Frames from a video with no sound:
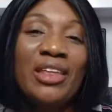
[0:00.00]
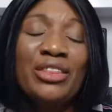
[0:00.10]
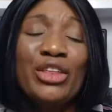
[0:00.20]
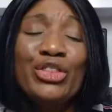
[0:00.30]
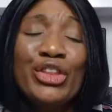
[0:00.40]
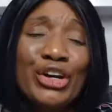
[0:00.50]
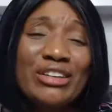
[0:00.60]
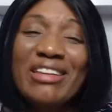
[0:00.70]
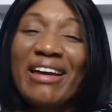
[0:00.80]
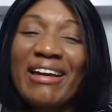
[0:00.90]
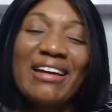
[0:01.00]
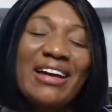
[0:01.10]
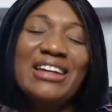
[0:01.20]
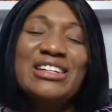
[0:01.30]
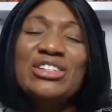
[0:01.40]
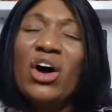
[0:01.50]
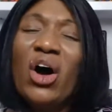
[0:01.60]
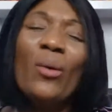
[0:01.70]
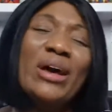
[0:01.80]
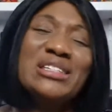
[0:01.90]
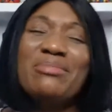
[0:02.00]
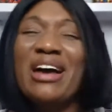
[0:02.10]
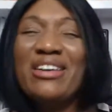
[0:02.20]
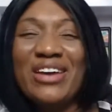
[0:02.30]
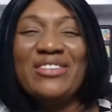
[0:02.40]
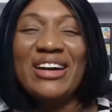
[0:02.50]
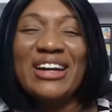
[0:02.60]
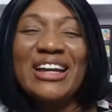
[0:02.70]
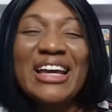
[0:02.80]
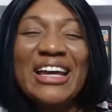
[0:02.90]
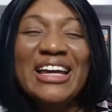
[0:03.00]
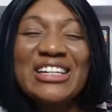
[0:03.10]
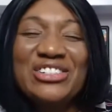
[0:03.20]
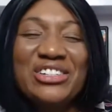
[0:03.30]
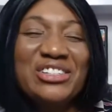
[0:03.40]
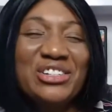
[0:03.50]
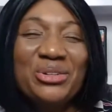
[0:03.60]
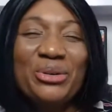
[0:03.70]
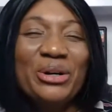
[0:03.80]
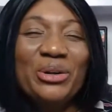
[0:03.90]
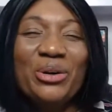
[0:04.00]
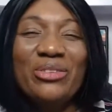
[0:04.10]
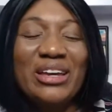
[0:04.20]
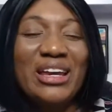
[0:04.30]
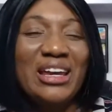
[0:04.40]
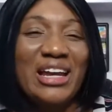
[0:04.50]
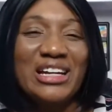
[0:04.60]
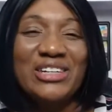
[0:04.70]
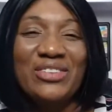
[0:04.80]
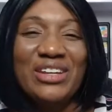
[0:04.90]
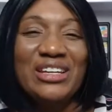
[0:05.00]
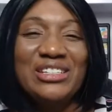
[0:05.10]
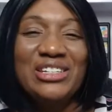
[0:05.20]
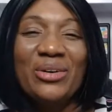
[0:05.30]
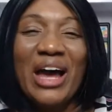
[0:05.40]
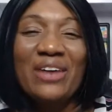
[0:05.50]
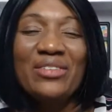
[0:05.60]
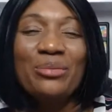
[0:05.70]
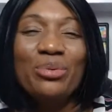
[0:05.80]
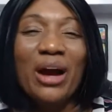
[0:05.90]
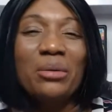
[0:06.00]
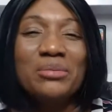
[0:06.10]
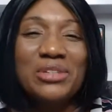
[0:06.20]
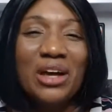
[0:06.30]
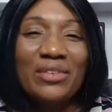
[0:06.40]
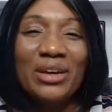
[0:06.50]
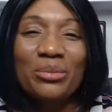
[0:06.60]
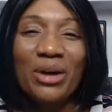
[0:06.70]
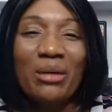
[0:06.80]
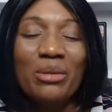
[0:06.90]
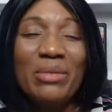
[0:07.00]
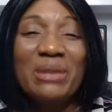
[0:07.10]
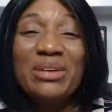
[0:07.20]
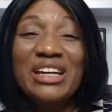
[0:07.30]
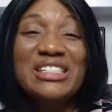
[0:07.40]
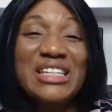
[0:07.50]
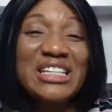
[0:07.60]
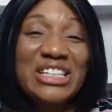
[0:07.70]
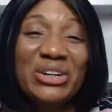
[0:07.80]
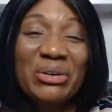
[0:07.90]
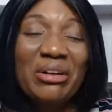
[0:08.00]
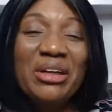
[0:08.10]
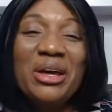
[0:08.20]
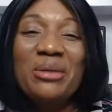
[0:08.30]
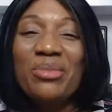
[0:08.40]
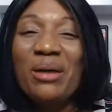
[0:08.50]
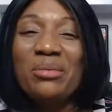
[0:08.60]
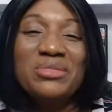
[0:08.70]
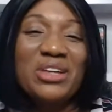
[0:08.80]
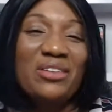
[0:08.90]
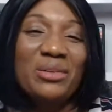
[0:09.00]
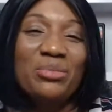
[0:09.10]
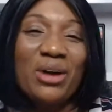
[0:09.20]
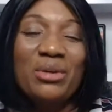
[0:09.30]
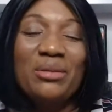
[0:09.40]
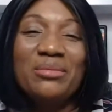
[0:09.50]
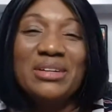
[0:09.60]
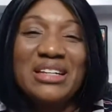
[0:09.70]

The third thing, and it's always my favorite, is just to do critical thinking activities. So have a problem-solving problem, maybe a seasonal problem-solving problem